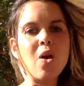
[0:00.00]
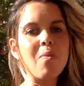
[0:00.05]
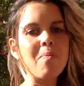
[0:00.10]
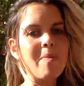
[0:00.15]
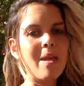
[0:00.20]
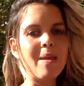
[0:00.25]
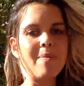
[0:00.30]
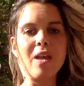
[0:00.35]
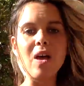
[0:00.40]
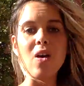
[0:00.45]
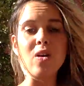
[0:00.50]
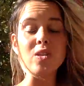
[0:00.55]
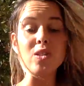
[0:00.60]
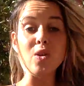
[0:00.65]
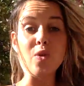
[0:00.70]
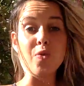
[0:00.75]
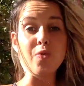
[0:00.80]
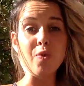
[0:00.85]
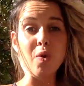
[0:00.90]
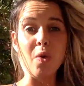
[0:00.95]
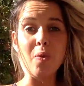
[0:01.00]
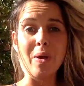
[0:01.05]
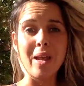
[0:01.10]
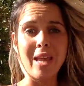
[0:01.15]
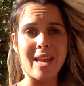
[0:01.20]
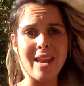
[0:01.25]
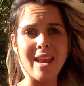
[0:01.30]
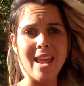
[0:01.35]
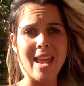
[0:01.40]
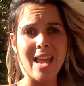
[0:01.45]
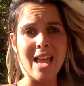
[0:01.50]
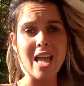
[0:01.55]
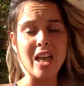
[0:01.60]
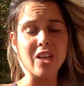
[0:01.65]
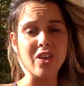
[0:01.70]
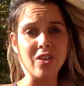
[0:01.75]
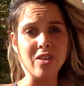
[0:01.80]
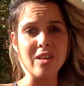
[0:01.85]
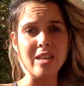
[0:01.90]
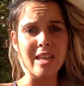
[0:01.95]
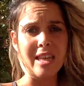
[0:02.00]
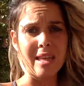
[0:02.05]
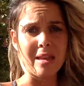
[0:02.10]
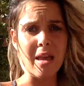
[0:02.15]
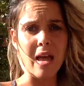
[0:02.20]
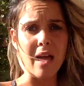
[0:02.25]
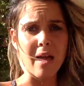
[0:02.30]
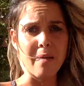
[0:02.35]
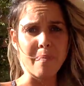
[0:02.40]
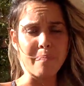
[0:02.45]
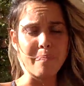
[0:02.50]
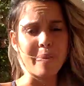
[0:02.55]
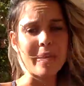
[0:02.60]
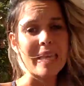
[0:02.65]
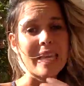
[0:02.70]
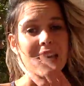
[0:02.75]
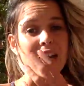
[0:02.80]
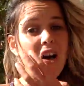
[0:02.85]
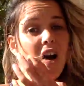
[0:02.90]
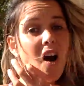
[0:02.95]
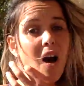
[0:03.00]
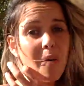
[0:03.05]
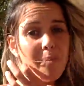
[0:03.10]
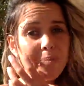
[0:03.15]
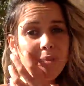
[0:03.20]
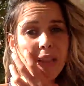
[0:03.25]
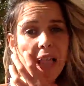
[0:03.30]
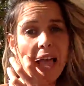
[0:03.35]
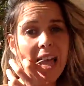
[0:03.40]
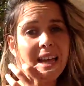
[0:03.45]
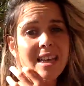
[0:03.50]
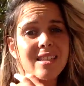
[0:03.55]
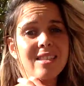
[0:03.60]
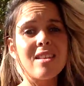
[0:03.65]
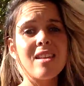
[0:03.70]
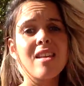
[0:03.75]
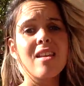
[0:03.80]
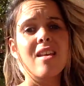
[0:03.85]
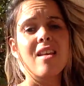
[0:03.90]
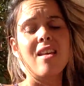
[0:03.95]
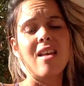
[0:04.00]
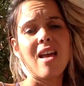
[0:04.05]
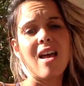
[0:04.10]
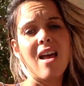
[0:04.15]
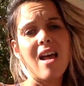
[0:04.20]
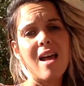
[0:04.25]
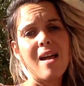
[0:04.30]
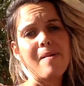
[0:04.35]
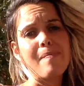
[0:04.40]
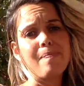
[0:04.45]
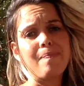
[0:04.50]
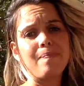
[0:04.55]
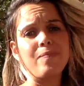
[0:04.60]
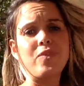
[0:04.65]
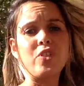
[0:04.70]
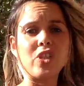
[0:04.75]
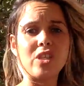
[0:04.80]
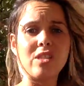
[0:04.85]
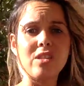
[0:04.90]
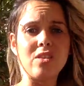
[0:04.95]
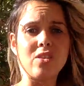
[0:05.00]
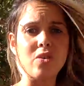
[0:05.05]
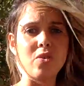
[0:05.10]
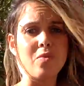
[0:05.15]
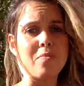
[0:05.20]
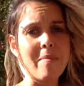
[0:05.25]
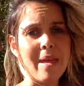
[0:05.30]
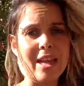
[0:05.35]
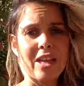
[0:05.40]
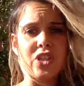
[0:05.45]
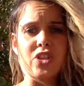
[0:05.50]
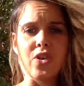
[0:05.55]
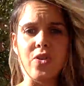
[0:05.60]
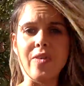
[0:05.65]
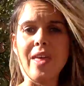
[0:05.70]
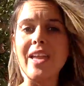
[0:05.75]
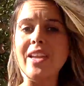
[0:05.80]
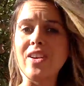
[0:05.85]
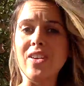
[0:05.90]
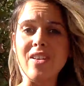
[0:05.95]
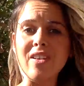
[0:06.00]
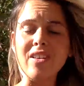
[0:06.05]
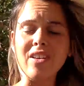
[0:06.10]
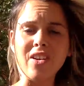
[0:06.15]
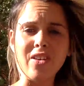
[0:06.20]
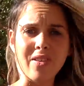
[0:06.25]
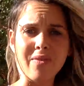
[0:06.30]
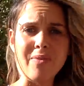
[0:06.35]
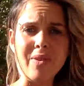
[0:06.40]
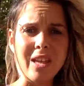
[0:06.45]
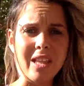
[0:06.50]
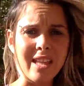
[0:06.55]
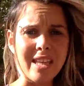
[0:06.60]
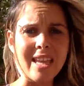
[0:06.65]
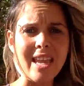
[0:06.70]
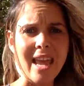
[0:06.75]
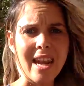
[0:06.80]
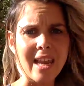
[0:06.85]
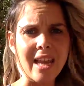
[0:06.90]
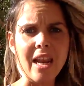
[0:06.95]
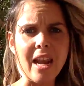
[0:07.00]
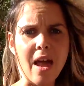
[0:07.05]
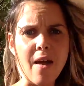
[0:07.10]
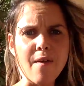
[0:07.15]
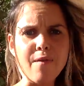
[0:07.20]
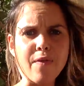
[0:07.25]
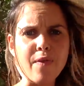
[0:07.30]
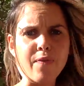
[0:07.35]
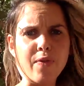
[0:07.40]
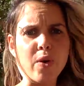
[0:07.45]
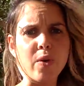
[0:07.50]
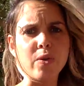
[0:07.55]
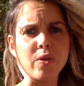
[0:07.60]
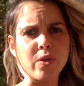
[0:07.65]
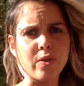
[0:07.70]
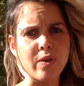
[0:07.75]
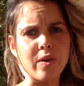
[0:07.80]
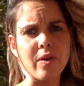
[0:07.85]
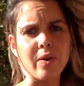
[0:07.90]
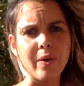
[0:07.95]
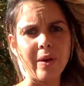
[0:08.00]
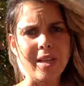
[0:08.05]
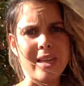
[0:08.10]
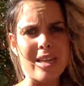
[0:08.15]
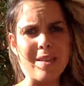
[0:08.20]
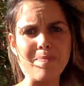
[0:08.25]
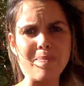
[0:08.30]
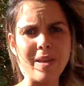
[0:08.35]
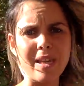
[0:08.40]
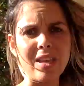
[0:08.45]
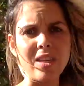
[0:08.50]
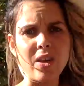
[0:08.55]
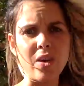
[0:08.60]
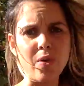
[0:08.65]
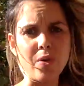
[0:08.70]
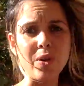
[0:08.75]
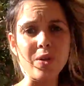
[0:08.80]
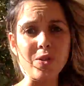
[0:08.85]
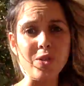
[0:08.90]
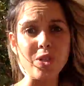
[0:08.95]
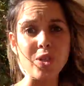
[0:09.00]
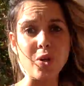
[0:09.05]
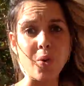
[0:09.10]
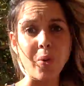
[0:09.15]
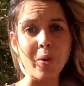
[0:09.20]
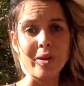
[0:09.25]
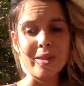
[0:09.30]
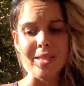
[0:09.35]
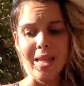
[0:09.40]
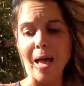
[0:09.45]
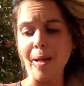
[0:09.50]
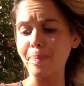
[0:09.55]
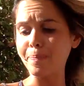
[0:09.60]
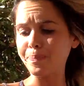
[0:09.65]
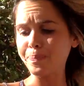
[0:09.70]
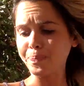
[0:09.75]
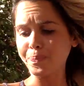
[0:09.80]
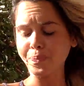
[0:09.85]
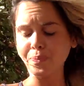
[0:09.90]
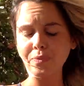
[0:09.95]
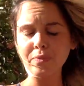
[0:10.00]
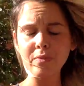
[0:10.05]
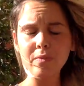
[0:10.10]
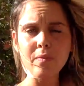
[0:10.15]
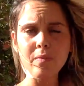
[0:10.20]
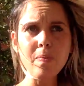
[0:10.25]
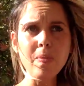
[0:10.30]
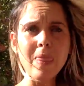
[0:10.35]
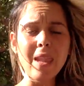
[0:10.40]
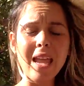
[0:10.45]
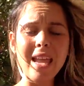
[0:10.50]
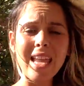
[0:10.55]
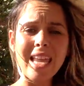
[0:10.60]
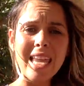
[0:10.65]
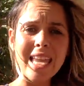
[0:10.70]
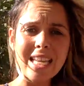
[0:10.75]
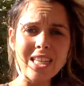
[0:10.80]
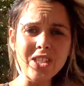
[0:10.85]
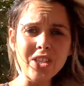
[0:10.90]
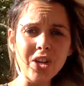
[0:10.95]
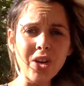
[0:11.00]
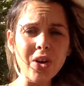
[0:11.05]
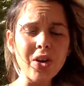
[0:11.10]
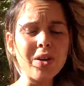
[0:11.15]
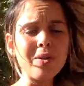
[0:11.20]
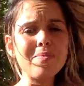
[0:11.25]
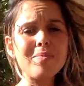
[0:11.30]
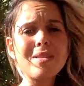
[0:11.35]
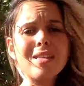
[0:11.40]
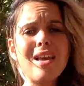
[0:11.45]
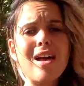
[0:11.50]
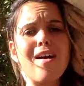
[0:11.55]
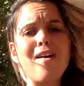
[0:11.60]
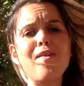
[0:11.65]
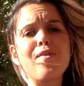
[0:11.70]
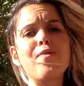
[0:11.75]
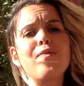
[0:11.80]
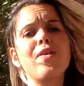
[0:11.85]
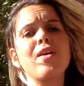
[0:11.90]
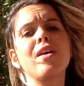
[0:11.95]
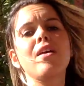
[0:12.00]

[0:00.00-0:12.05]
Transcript: Maybe also throw in a good B complex, just to make sure that you're really getting enough of those, or keeping your stores up. In terms of